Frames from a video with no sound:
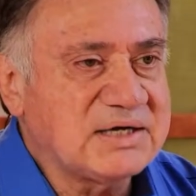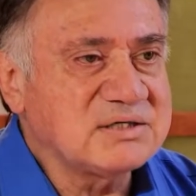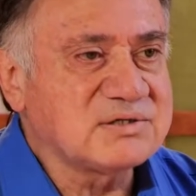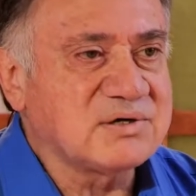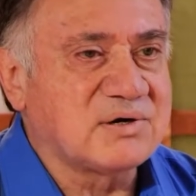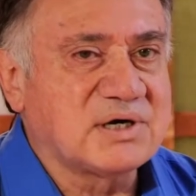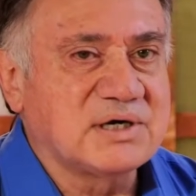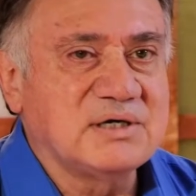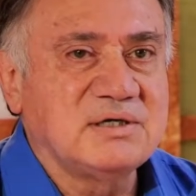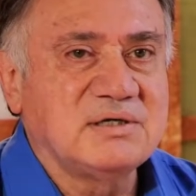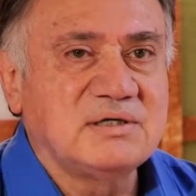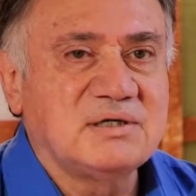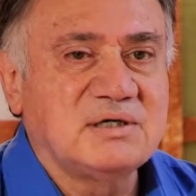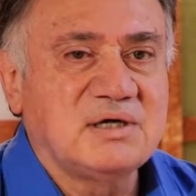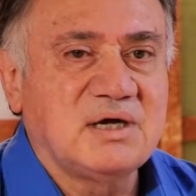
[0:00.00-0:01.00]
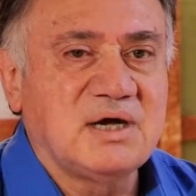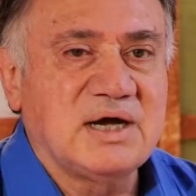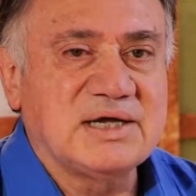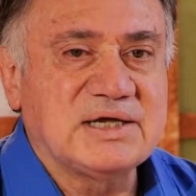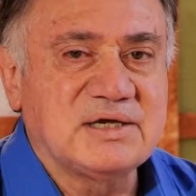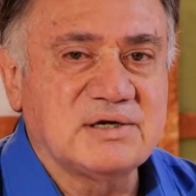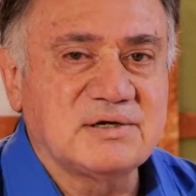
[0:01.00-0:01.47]
story, I
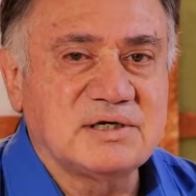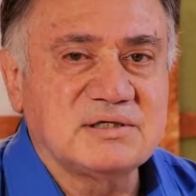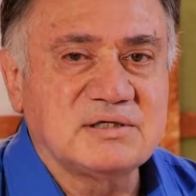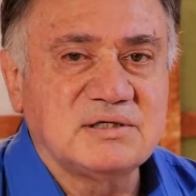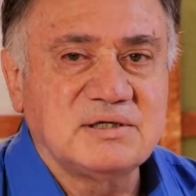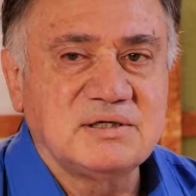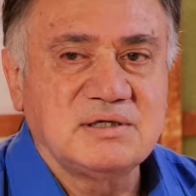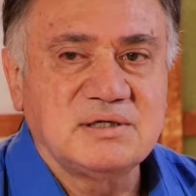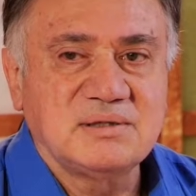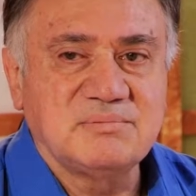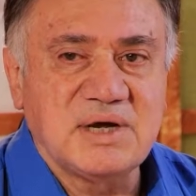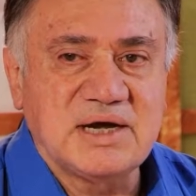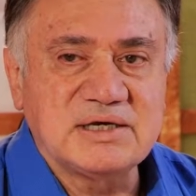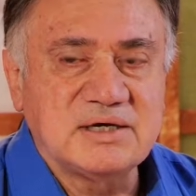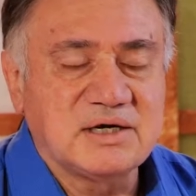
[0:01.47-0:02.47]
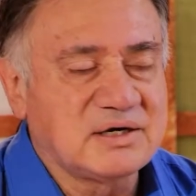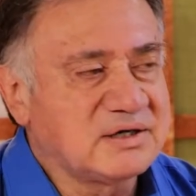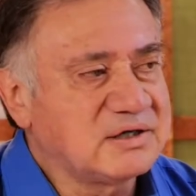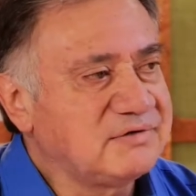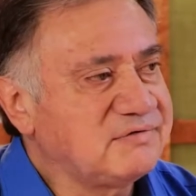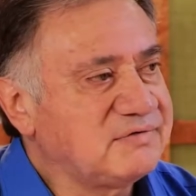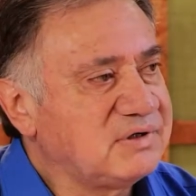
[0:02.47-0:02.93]
hear it, my
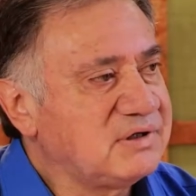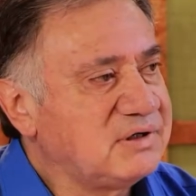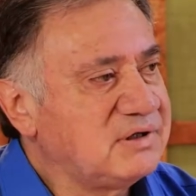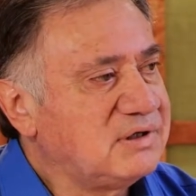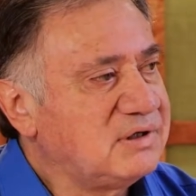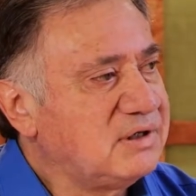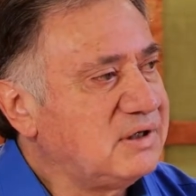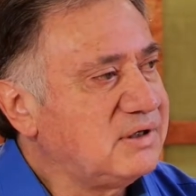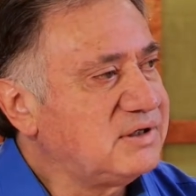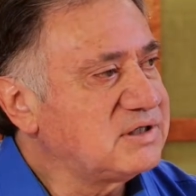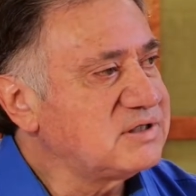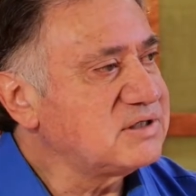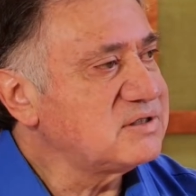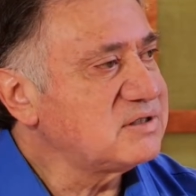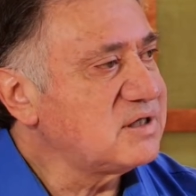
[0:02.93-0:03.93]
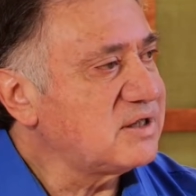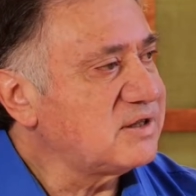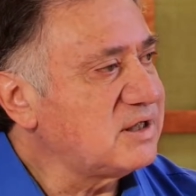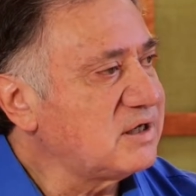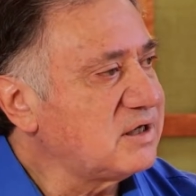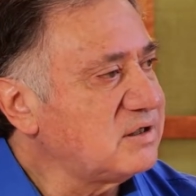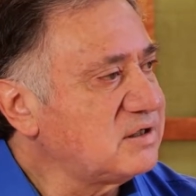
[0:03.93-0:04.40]
narrative, this is the
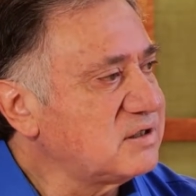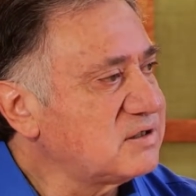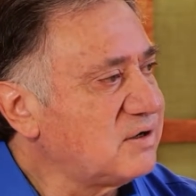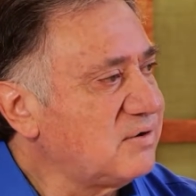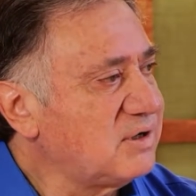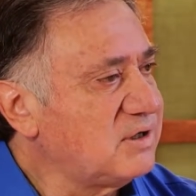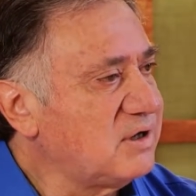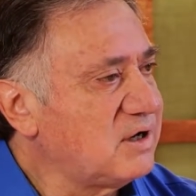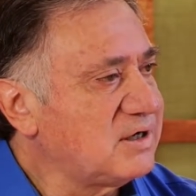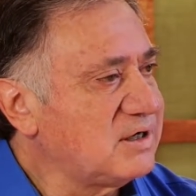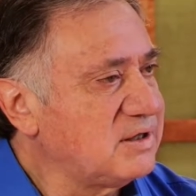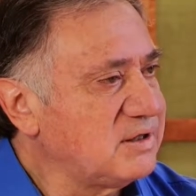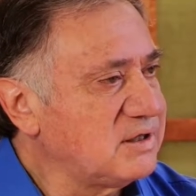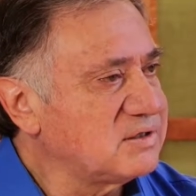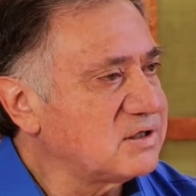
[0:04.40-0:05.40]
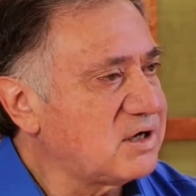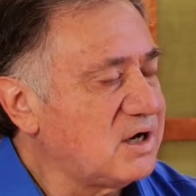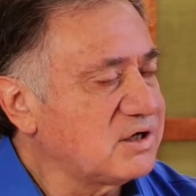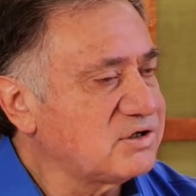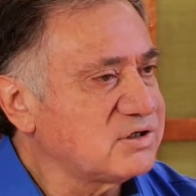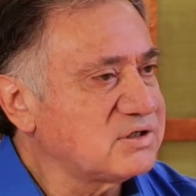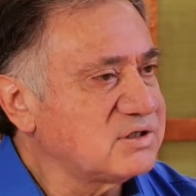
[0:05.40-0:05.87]
thinking that's going on in this
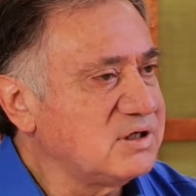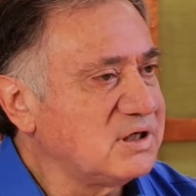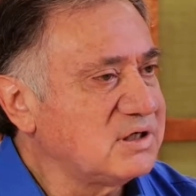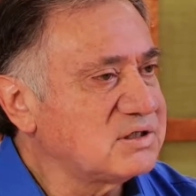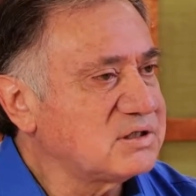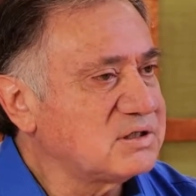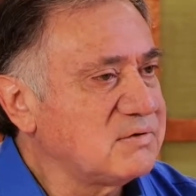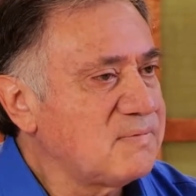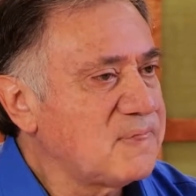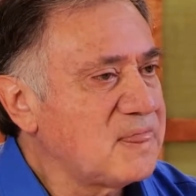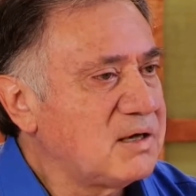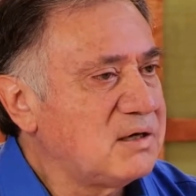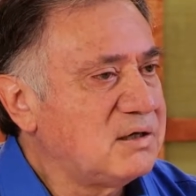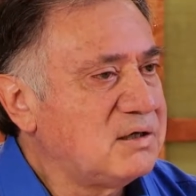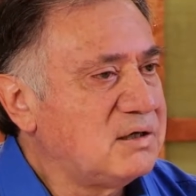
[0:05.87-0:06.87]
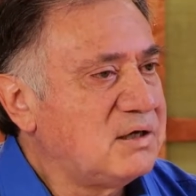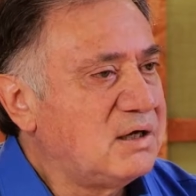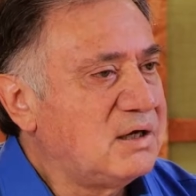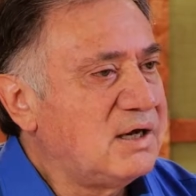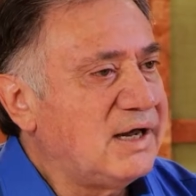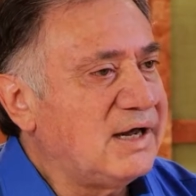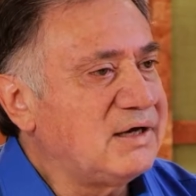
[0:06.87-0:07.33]
consciousness.
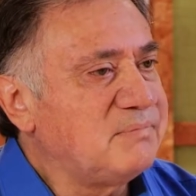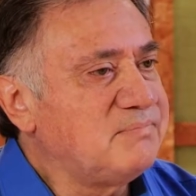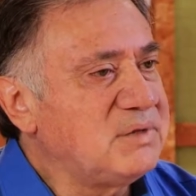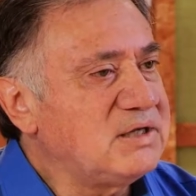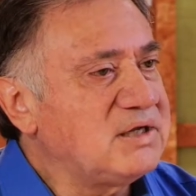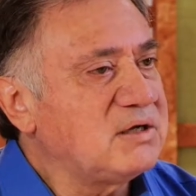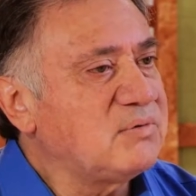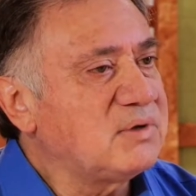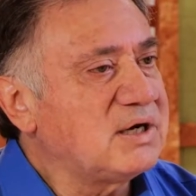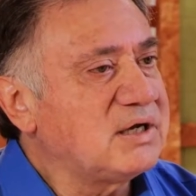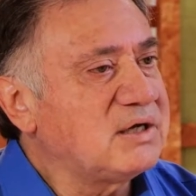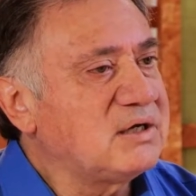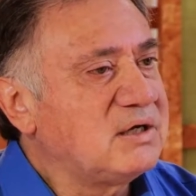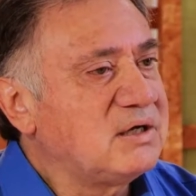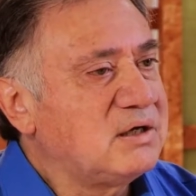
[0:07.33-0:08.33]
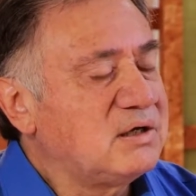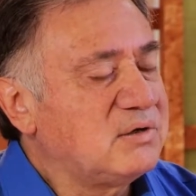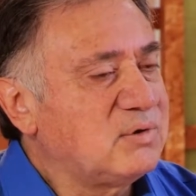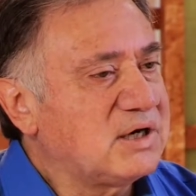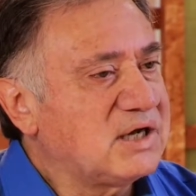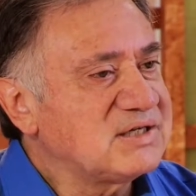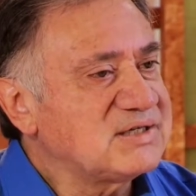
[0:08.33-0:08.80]
And immediately
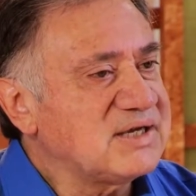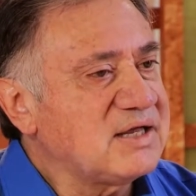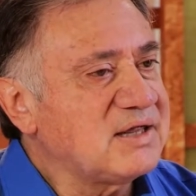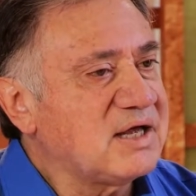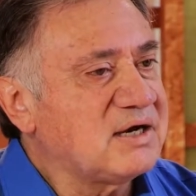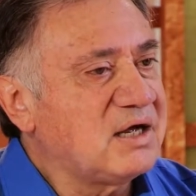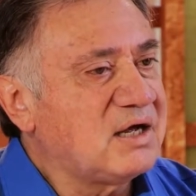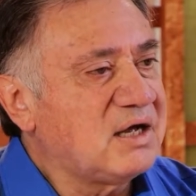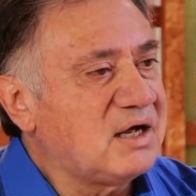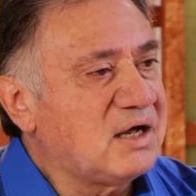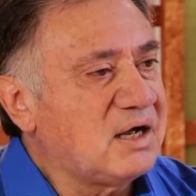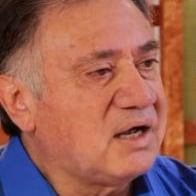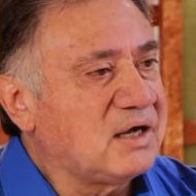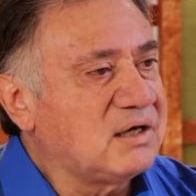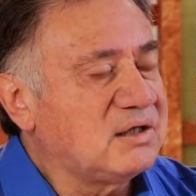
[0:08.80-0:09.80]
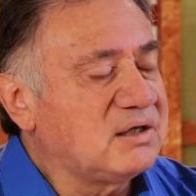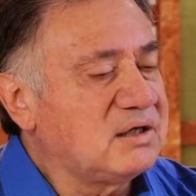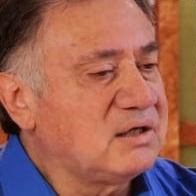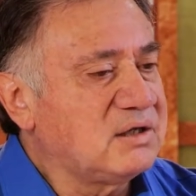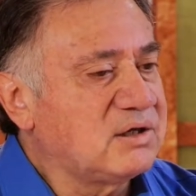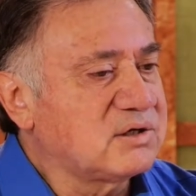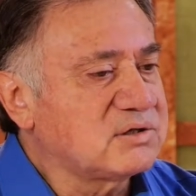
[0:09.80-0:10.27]
when I say that,
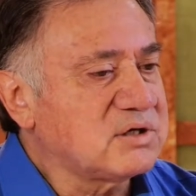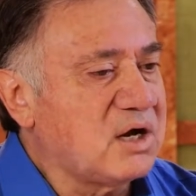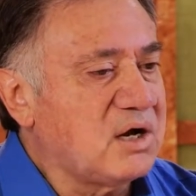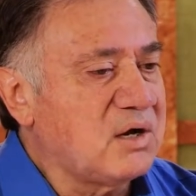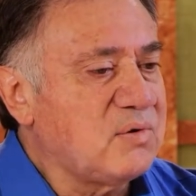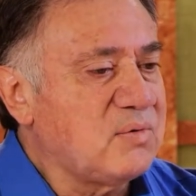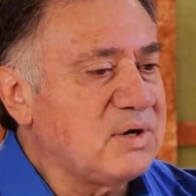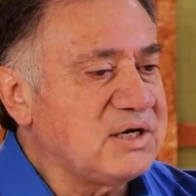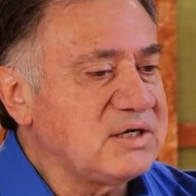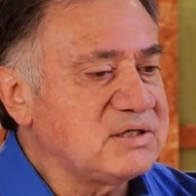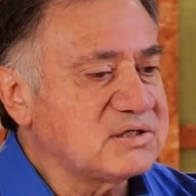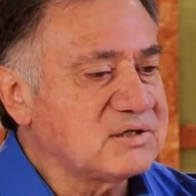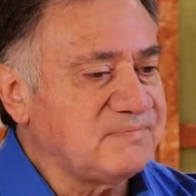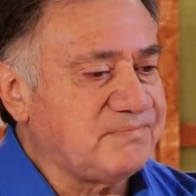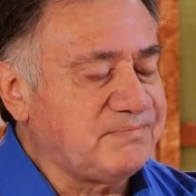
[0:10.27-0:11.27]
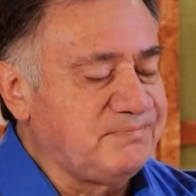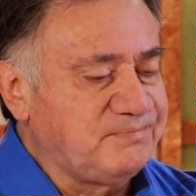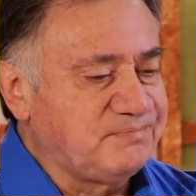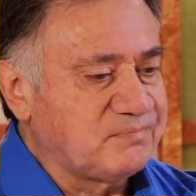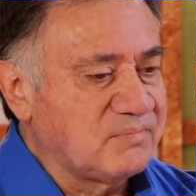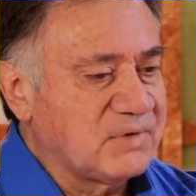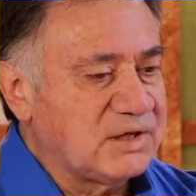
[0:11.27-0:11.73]
there's always
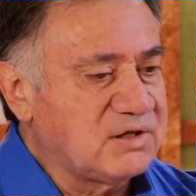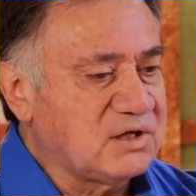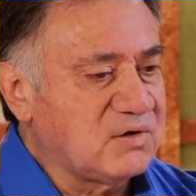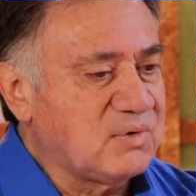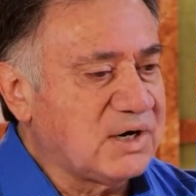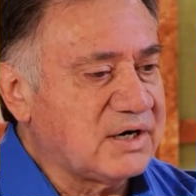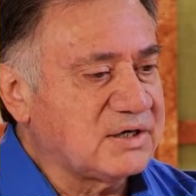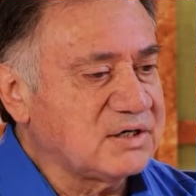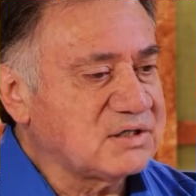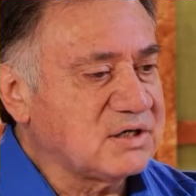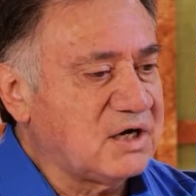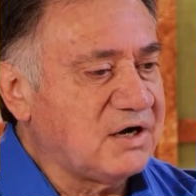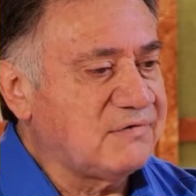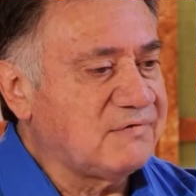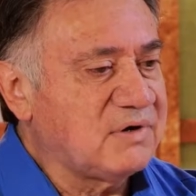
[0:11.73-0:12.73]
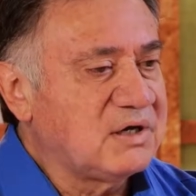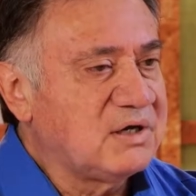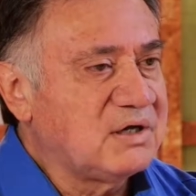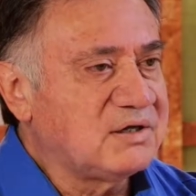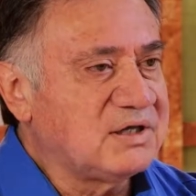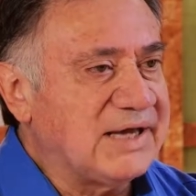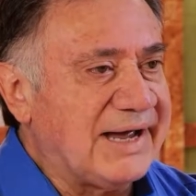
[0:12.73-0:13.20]
the awareness of
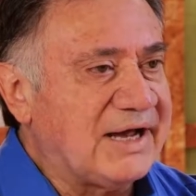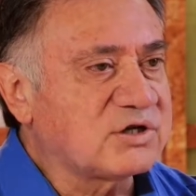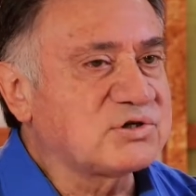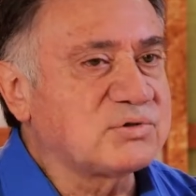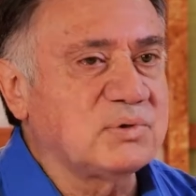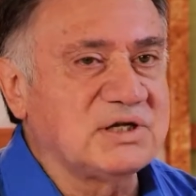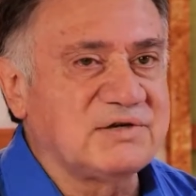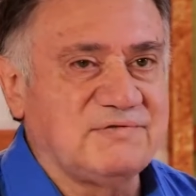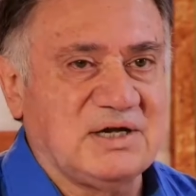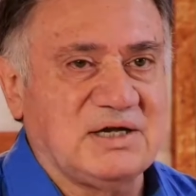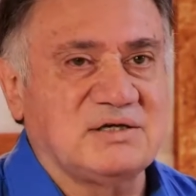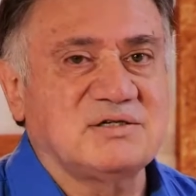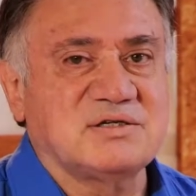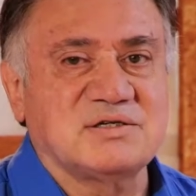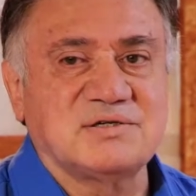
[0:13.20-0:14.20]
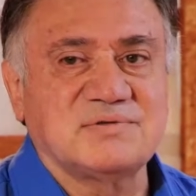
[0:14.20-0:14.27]
the actual event.